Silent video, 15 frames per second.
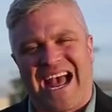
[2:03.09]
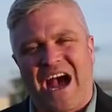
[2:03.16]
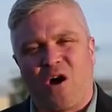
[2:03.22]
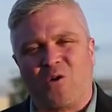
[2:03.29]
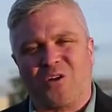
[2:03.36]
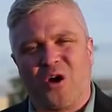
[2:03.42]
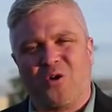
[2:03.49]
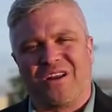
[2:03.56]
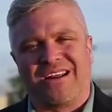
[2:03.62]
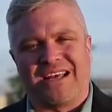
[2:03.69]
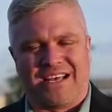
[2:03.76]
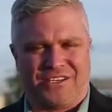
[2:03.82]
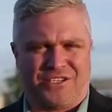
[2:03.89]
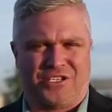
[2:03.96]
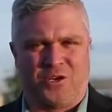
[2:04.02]
downloaded
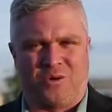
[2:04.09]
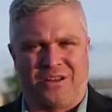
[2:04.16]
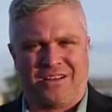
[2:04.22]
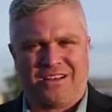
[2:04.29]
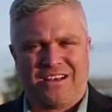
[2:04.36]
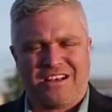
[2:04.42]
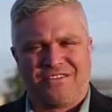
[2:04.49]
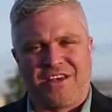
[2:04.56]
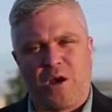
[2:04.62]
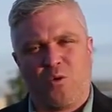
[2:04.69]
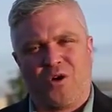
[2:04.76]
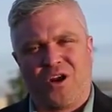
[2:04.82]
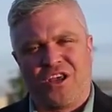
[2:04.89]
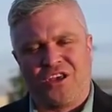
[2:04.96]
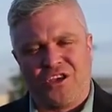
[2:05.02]
into it. They
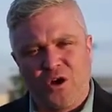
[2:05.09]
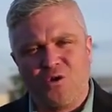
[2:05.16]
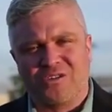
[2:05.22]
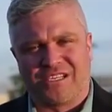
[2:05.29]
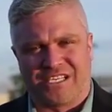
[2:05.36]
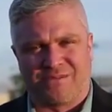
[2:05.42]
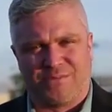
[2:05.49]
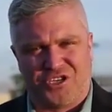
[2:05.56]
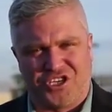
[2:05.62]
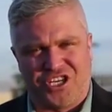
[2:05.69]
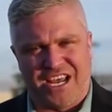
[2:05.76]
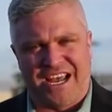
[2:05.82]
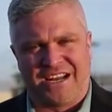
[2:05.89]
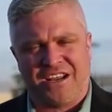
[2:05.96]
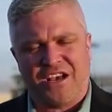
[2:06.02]
want to use this
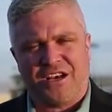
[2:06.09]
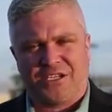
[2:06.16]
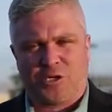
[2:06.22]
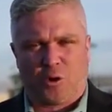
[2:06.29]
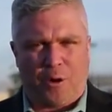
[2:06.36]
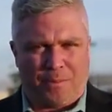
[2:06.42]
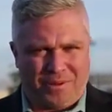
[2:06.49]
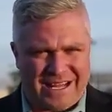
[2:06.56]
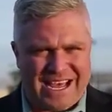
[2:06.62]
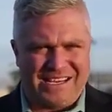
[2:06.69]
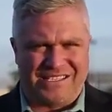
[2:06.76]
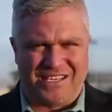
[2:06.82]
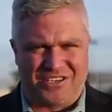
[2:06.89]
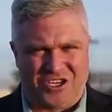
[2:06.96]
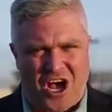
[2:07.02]
machine to
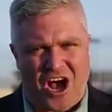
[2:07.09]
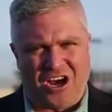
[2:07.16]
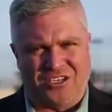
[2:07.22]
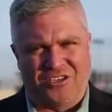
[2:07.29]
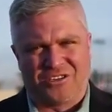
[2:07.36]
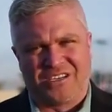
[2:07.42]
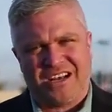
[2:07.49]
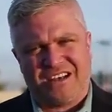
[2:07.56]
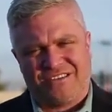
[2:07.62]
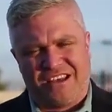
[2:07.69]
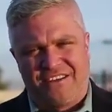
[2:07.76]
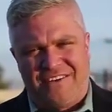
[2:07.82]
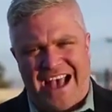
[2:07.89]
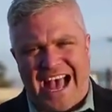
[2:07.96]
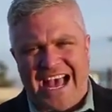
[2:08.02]
replace the doctors
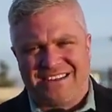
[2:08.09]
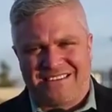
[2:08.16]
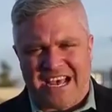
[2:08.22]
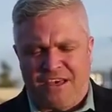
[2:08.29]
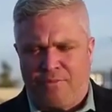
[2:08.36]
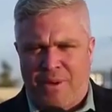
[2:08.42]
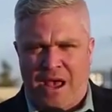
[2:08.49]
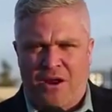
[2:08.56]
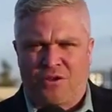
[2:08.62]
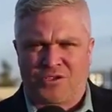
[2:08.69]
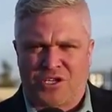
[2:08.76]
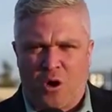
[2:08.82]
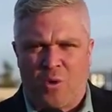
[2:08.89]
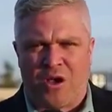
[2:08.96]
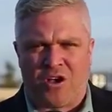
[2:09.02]
that have had death
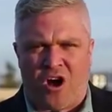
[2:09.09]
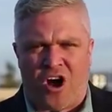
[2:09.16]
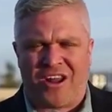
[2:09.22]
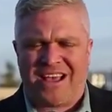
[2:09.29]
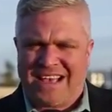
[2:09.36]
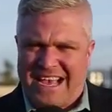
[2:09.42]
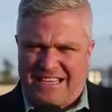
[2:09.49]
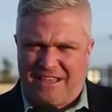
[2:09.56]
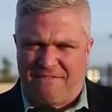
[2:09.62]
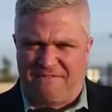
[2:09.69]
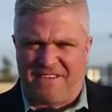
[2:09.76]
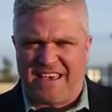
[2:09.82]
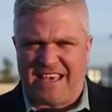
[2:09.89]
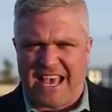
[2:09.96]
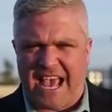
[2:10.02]
panels going on at the
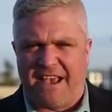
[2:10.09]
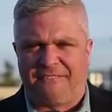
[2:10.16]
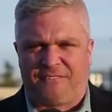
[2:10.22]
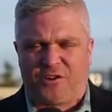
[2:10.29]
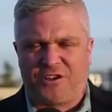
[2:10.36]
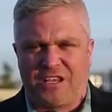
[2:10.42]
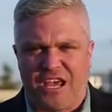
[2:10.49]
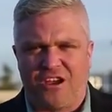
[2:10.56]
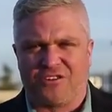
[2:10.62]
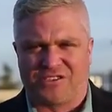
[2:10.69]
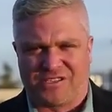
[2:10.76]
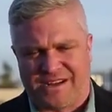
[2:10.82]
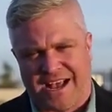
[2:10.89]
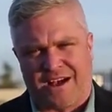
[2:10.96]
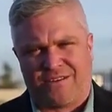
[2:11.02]
VA for
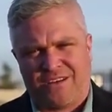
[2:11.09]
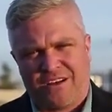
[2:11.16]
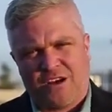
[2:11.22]
years now.